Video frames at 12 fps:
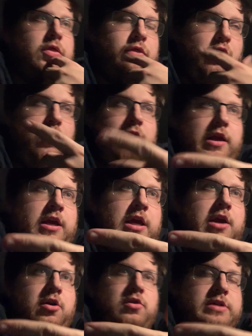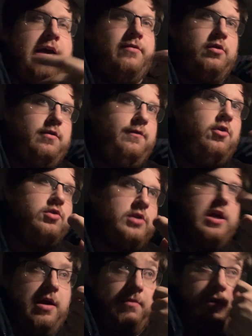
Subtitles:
30 years after the first game.